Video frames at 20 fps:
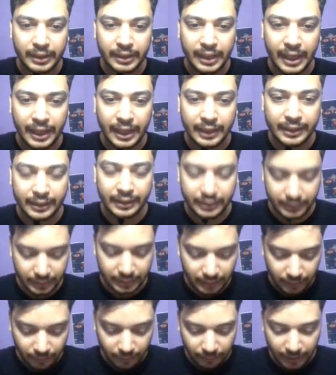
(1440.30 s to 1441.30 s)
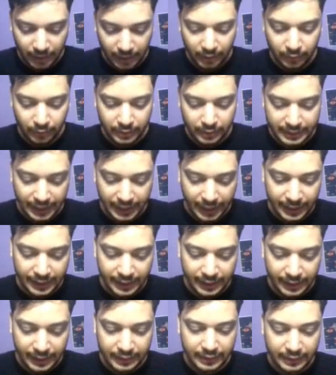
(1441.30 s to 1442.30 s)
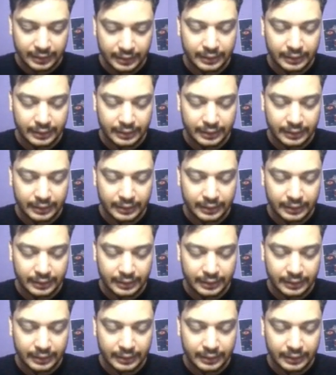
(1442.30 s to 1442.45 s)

that value inside it.